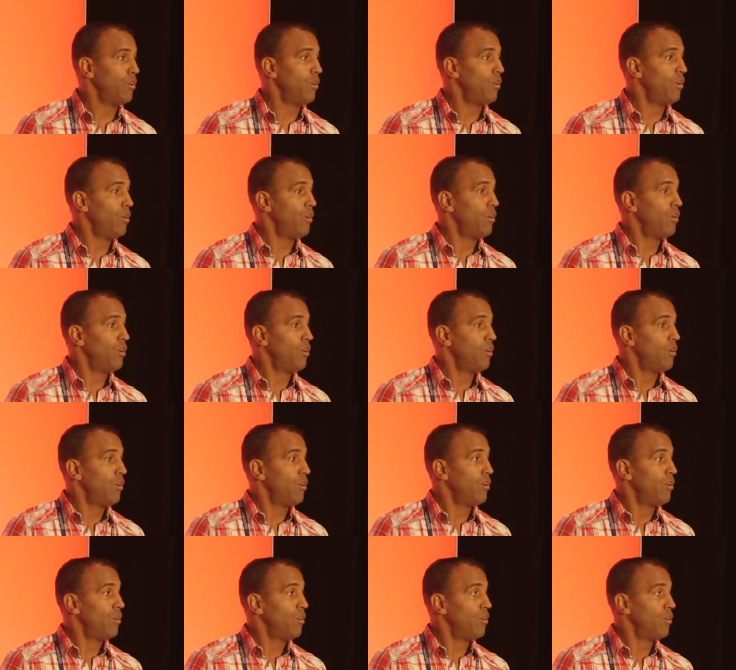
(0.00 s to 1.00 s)

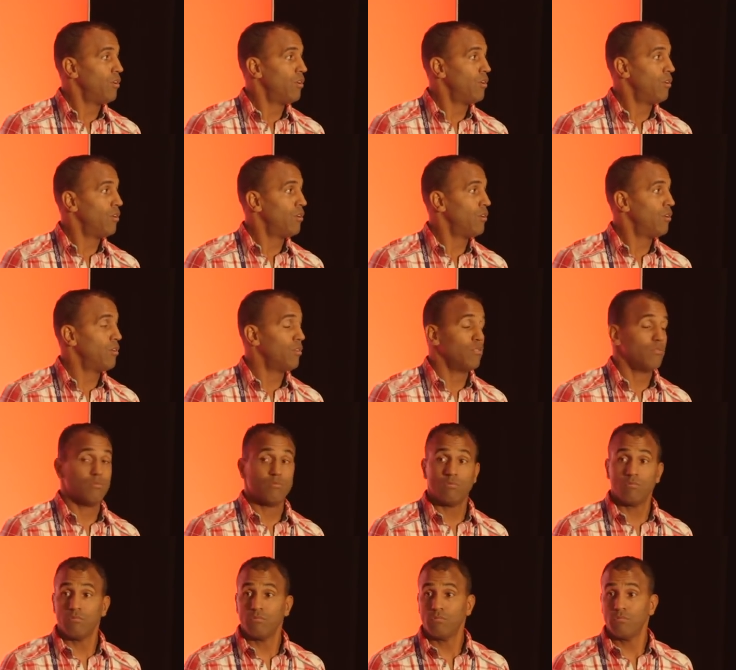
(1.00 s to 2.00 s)

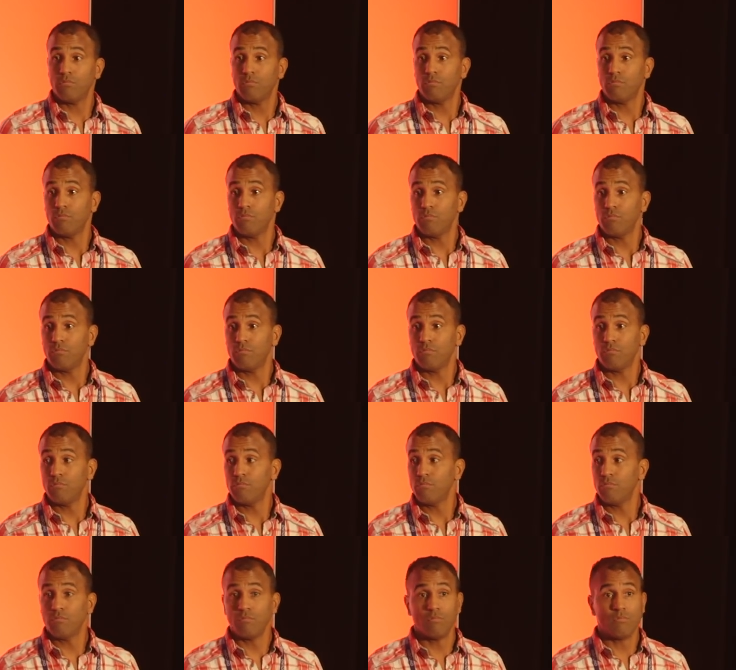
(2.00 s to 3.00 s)

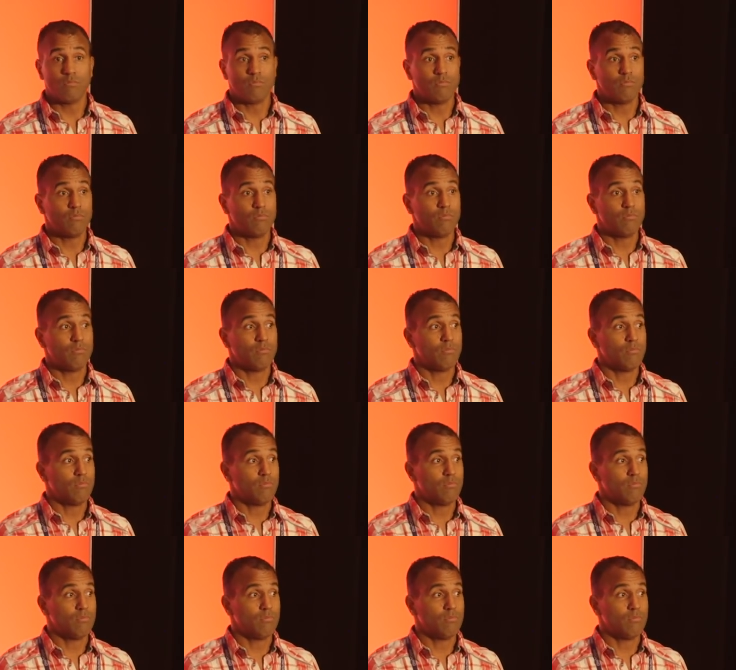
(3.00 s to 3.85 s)
No one is speaking in this clip.